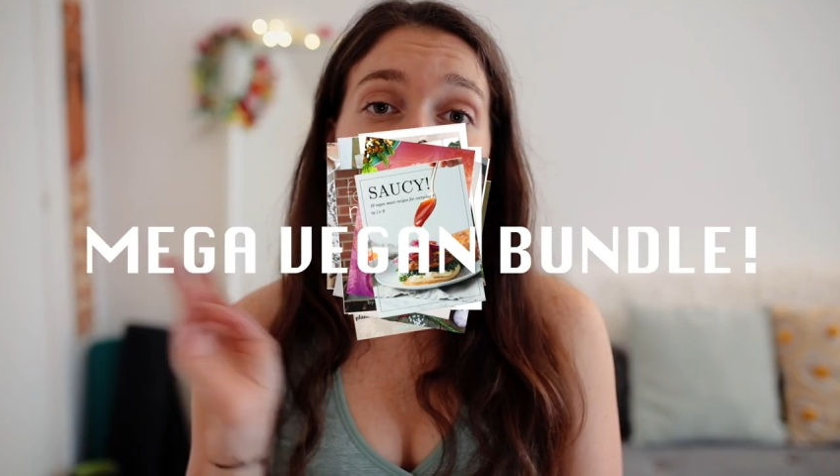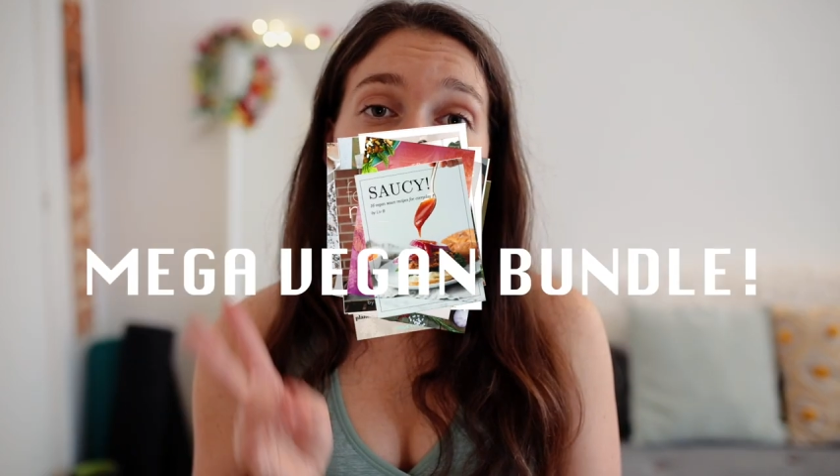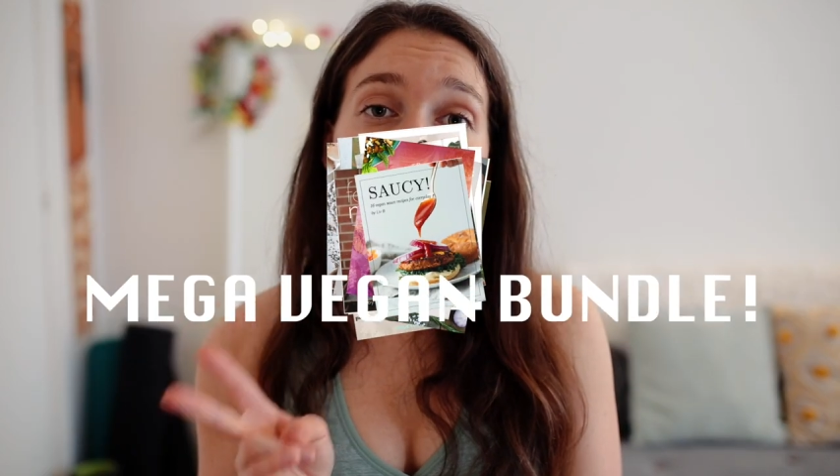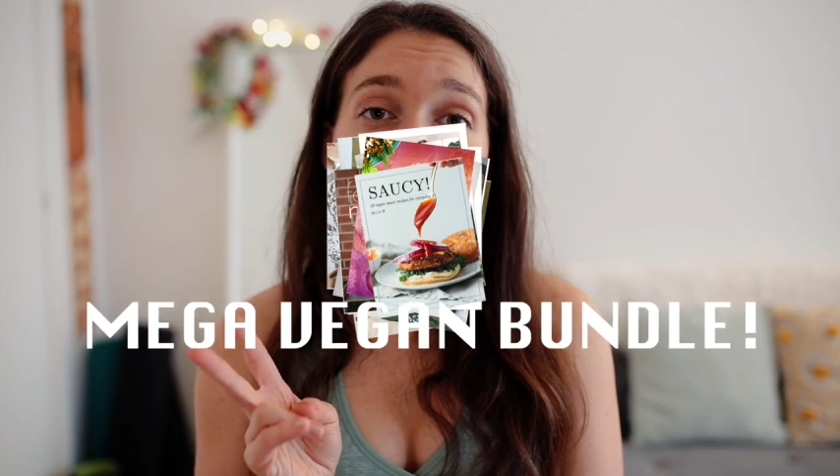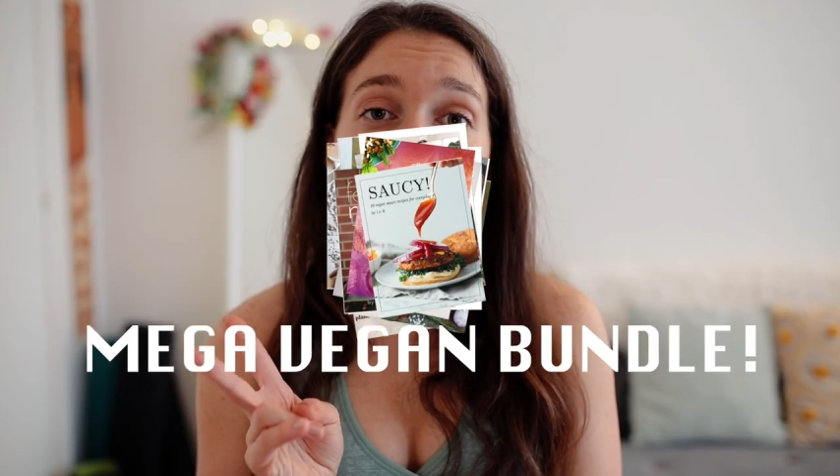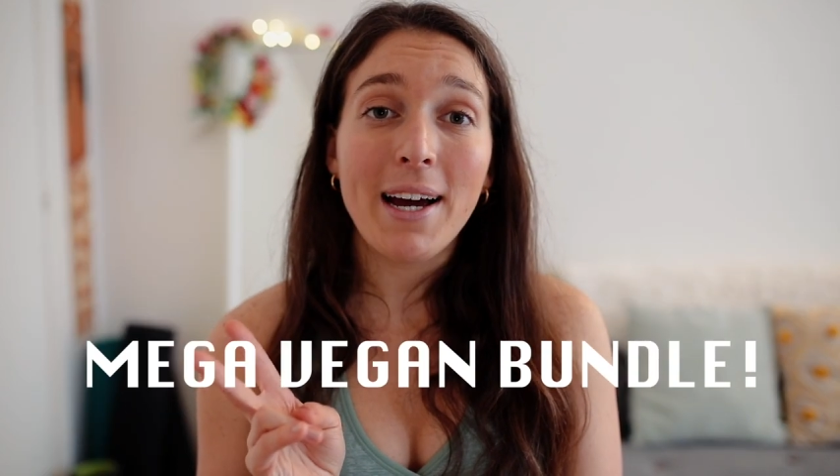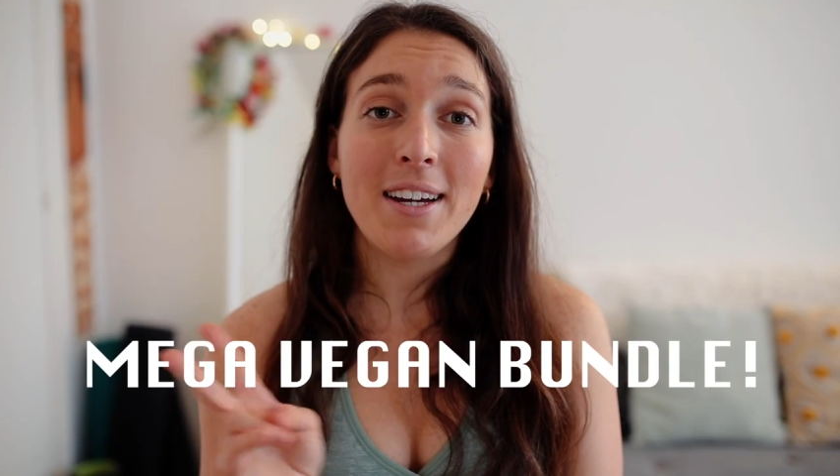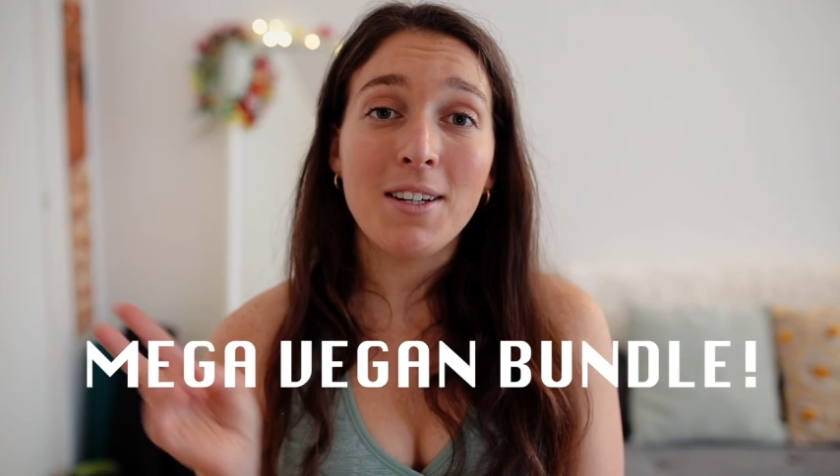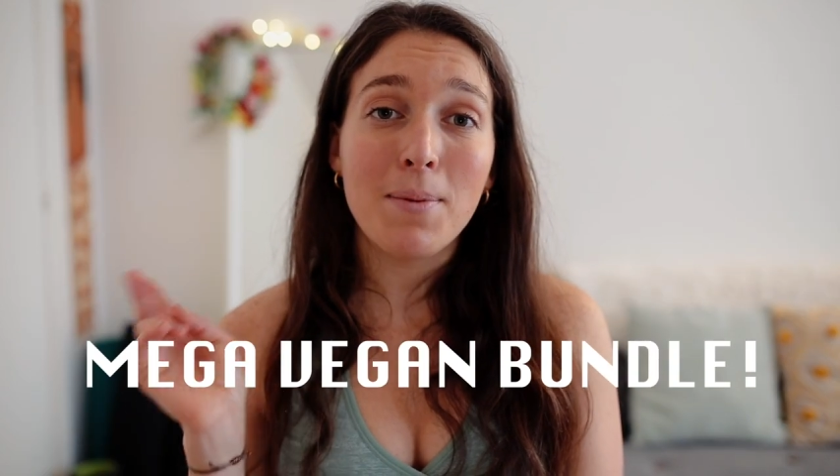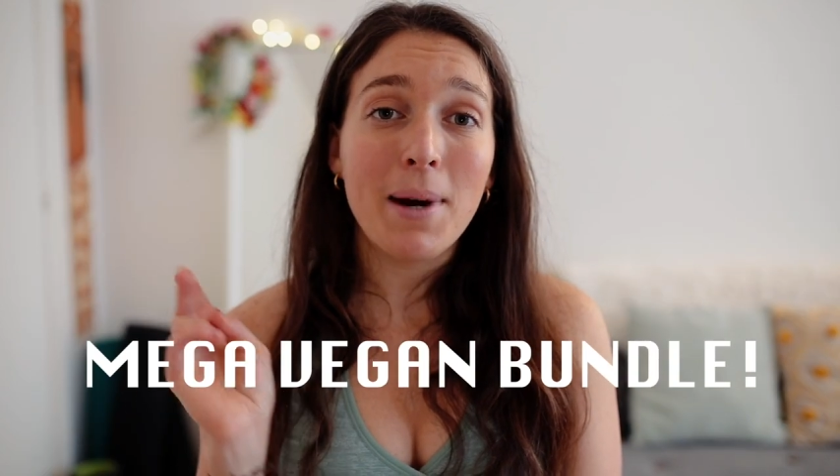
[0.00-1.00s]
two of
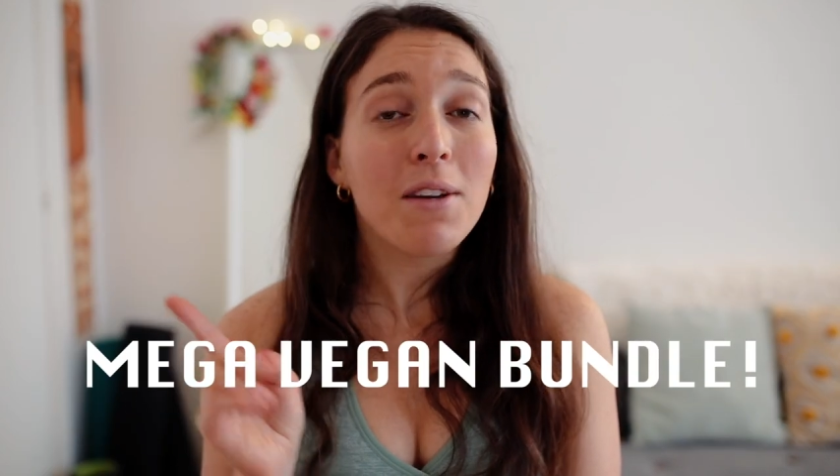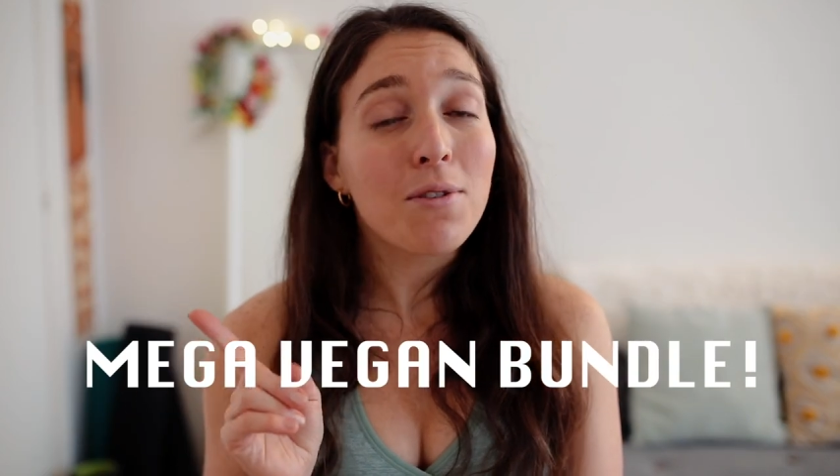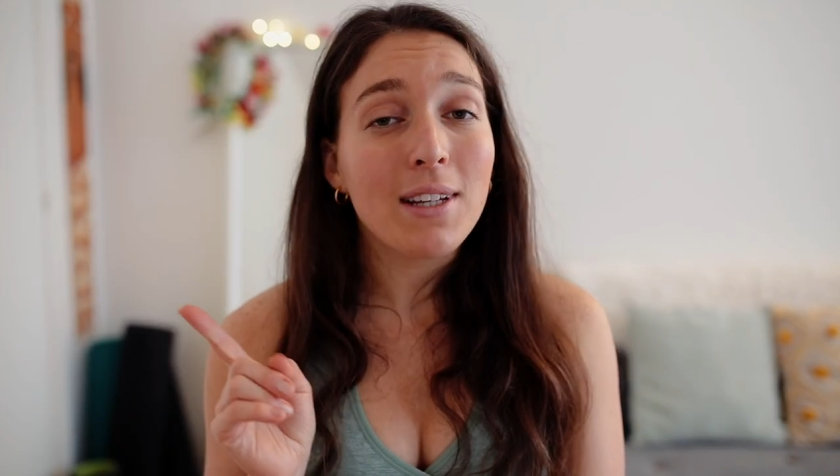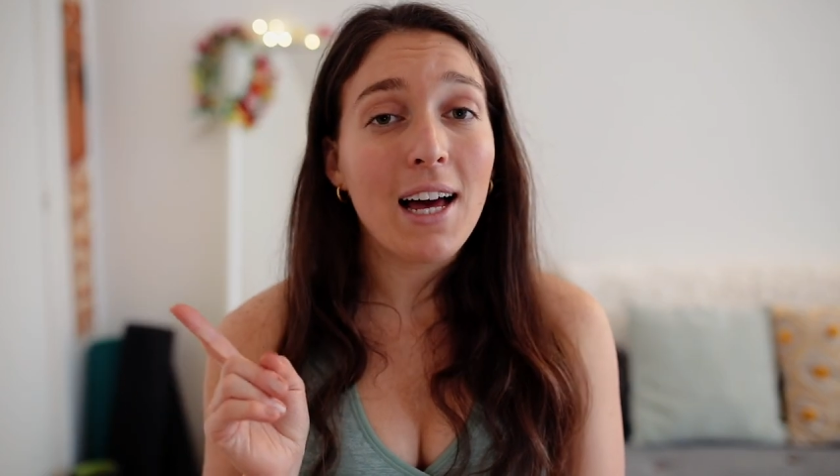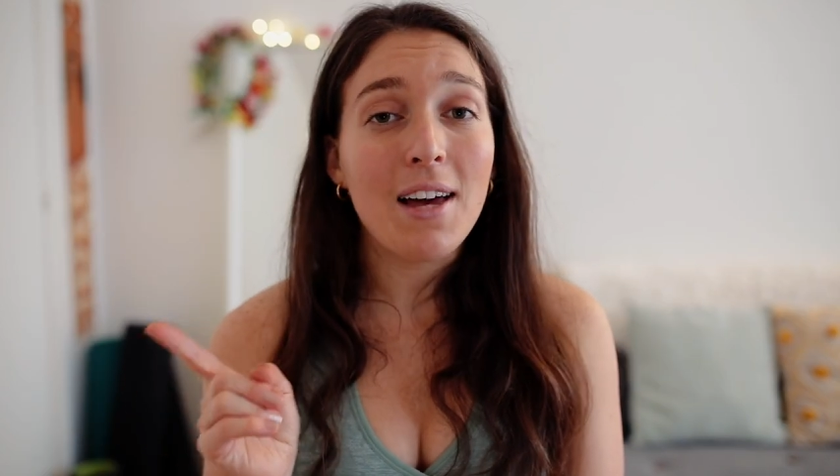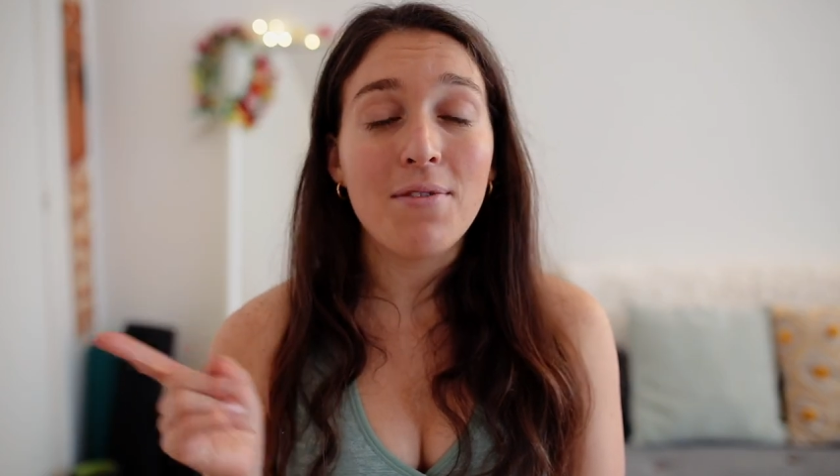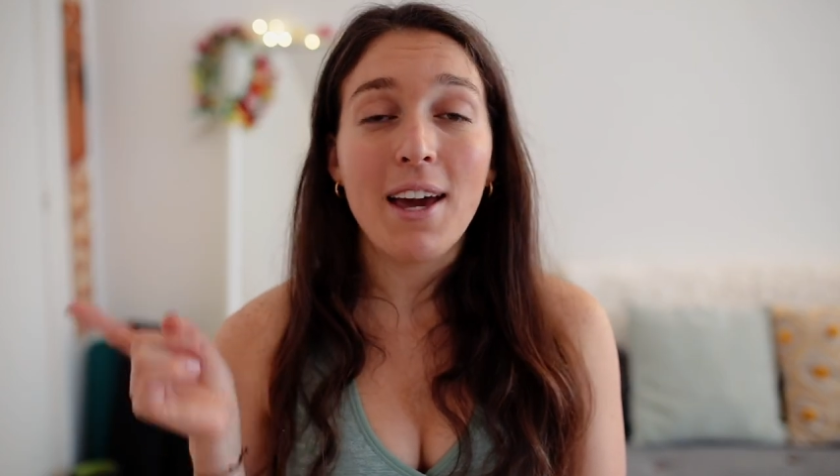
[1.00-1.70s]
mine, The Mindful Life